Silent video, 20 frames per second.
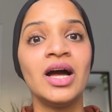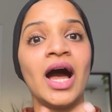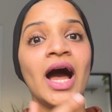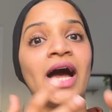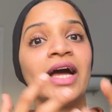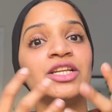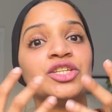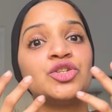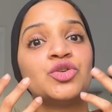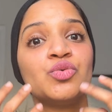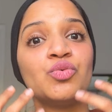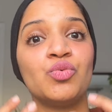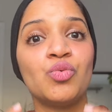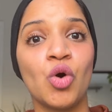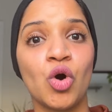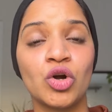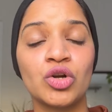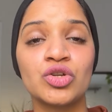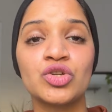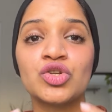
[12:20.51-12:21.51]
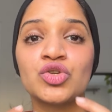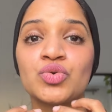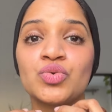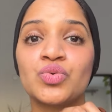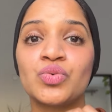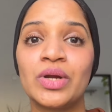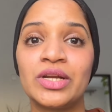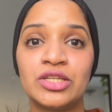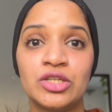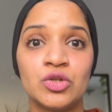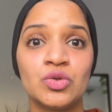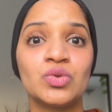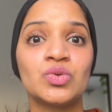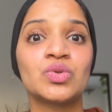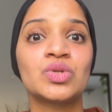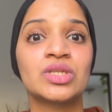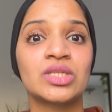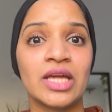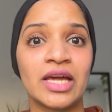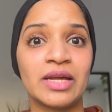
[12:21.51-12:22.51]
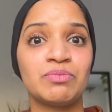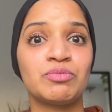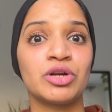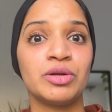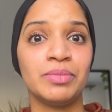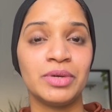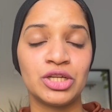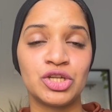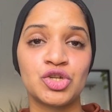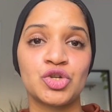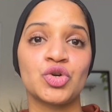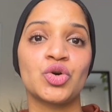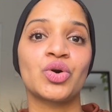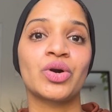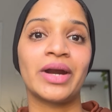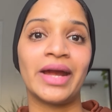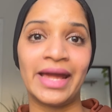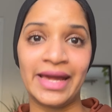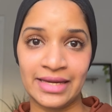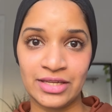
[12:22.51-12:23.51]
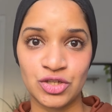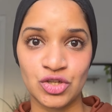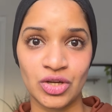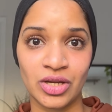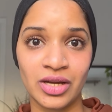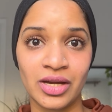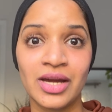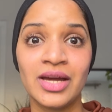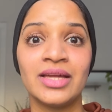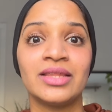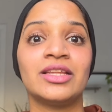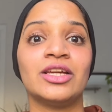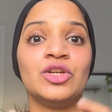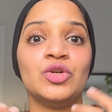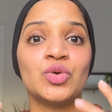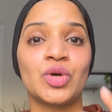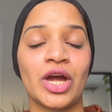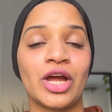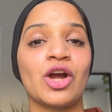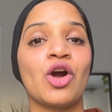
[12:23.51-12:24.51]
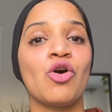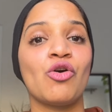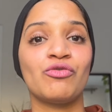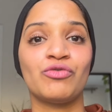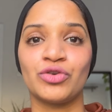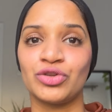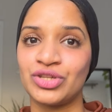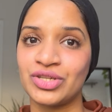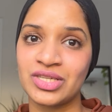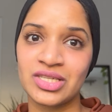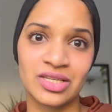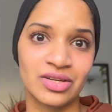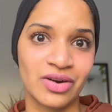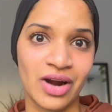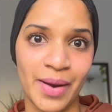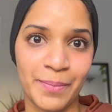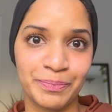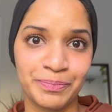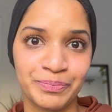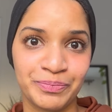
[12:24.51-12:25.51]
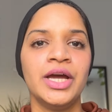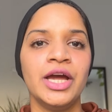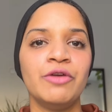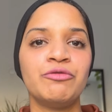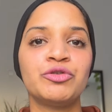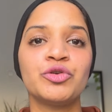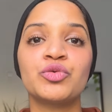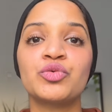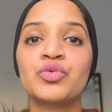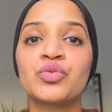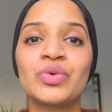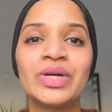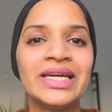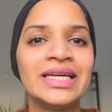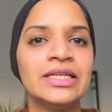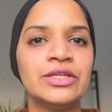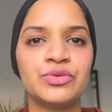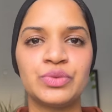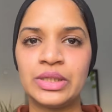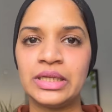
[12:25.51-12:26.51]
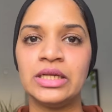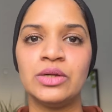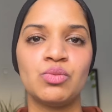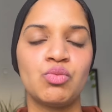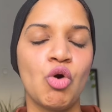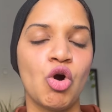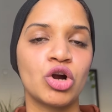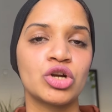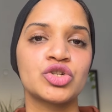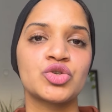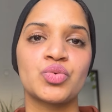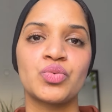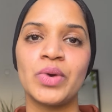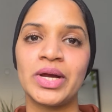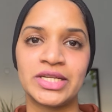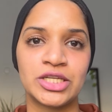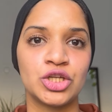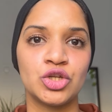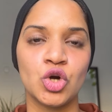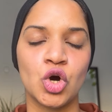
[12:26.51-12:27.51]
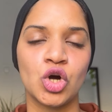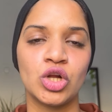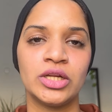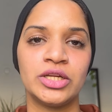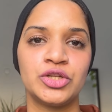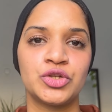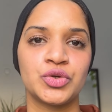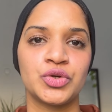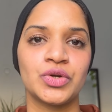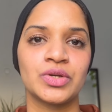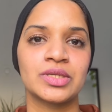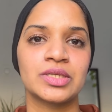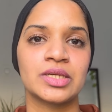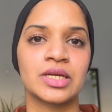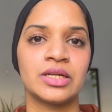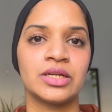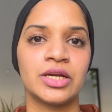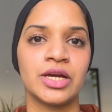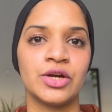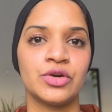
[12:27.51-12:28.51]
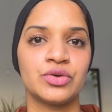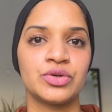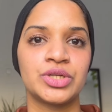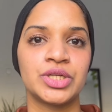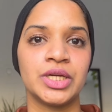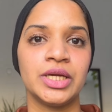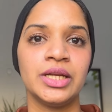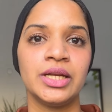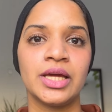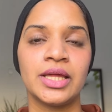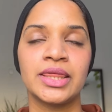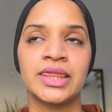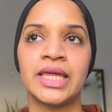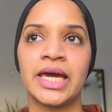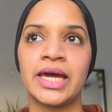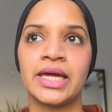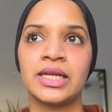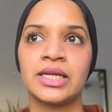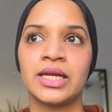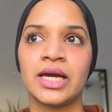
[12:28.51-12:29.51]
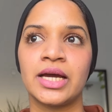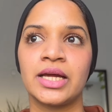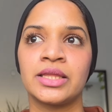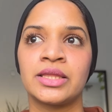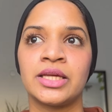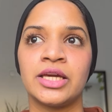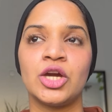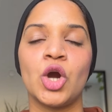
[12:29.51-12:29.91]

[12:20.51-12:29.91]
and you want to reduce that premature aging, then you can go for the serum. If you really want retinol into your skincare routine, then The